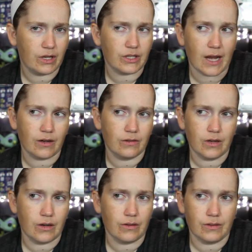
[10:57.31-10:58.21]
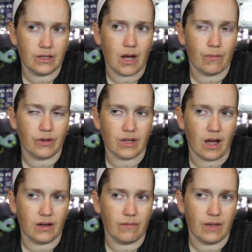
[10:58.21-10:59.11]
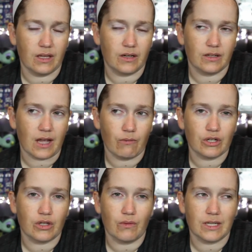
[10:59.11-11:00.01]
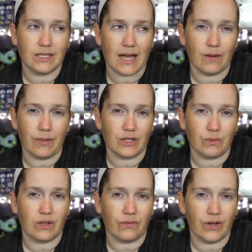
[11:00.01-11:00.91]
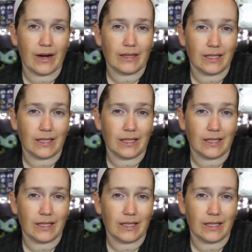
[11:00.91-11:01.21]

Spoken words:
which I don't know the numbers on them, and I wish there was a database where you could figure